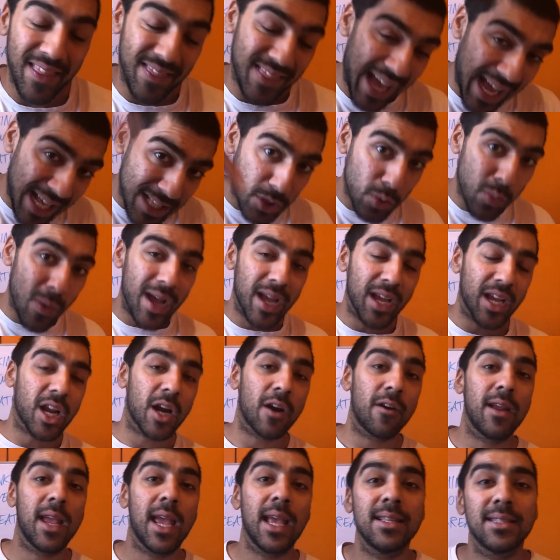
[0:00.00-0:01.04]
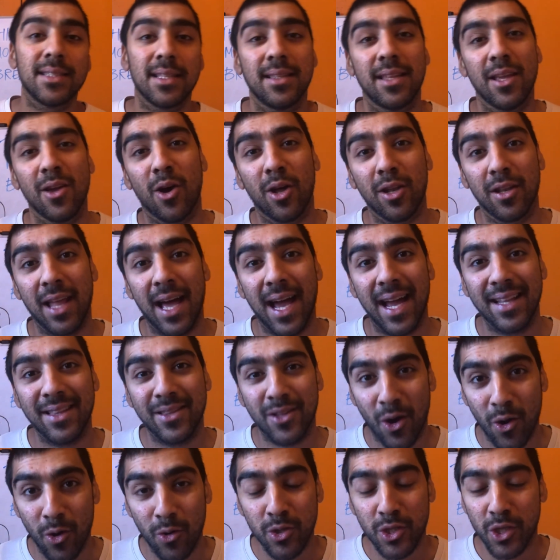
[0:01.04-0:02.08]
That's why I created the online
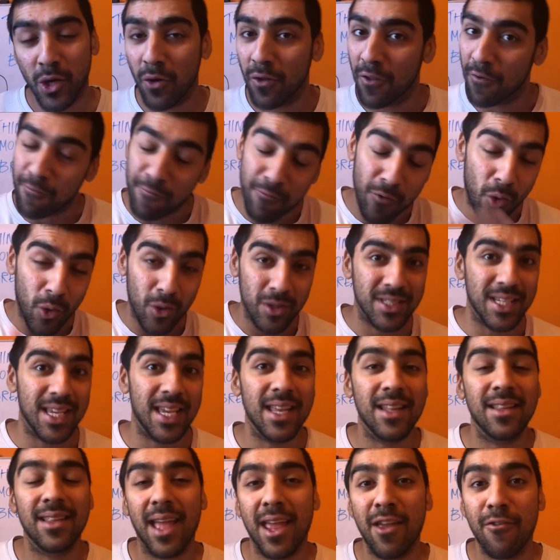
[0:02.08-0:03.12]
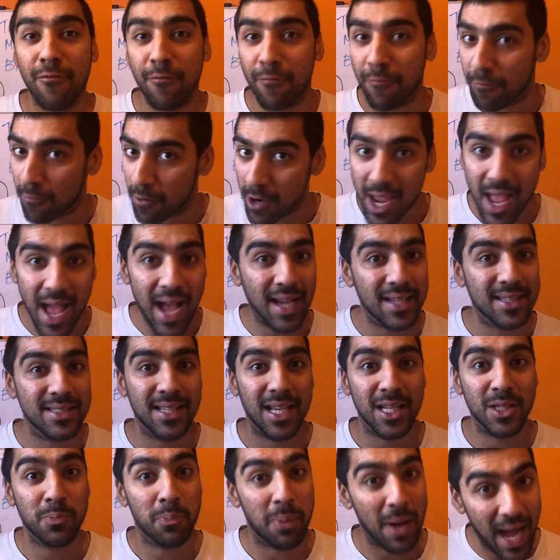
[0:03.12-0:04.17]
dojo, the 14-day free
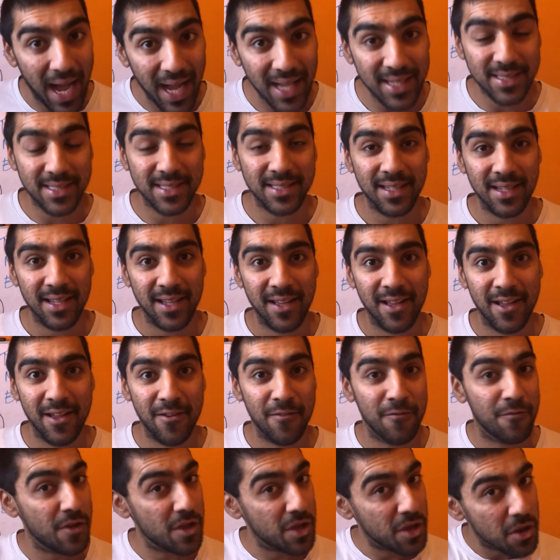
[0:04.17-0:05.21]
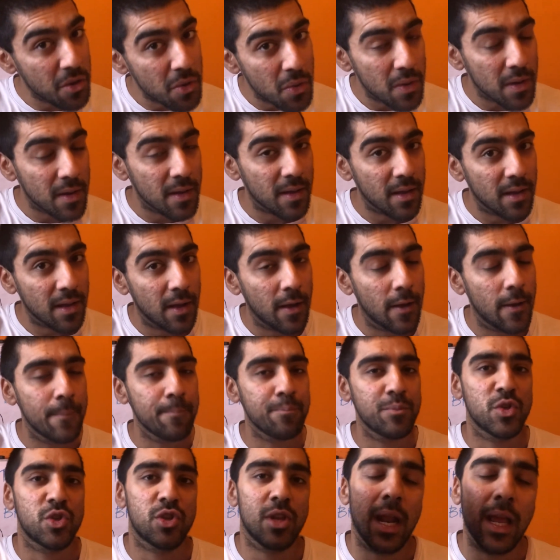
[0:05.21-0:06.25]
access pass for you,
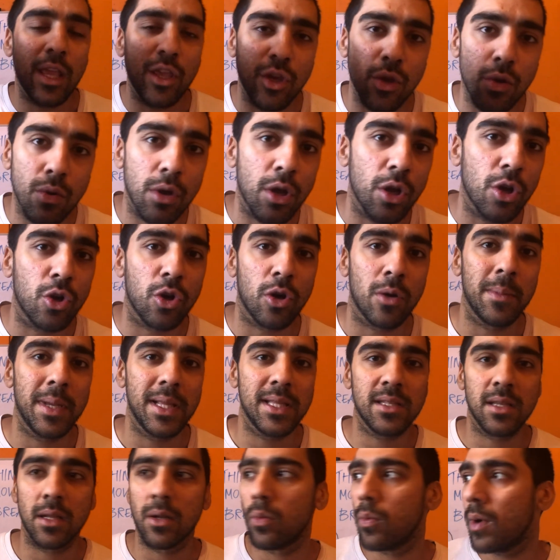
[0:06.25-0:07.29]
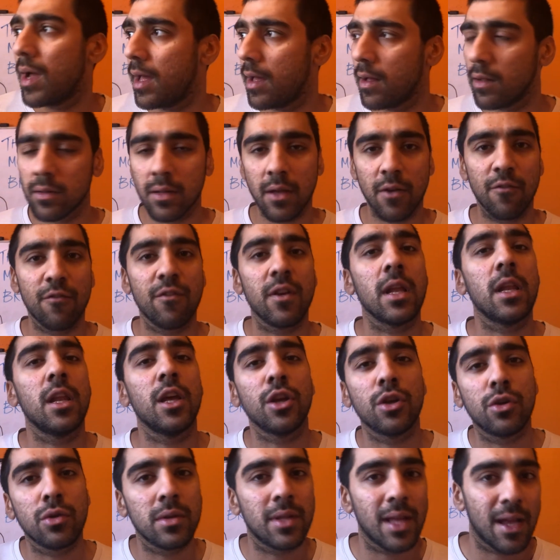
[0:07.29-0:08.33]
so that you can come into the world
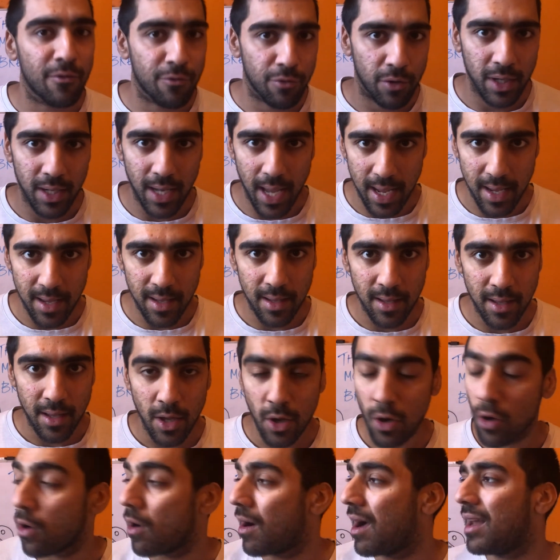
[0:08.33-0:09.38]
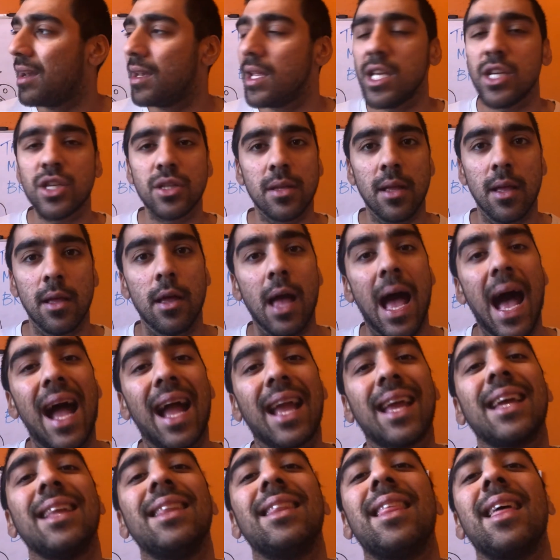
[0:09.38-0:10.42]
feeling good every day. Or at least
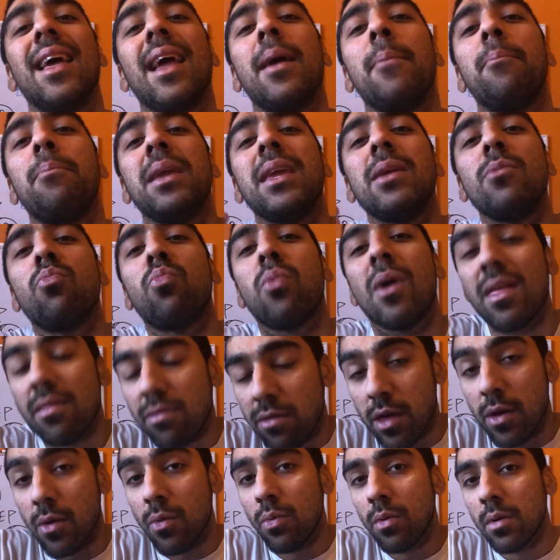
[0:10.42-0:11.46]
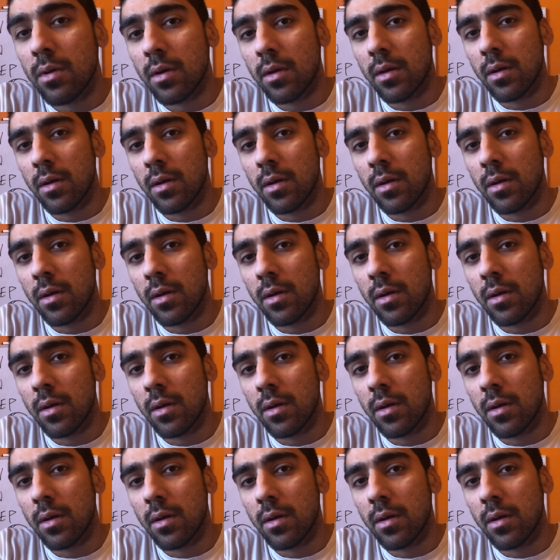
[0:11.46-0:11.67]
I can there be with you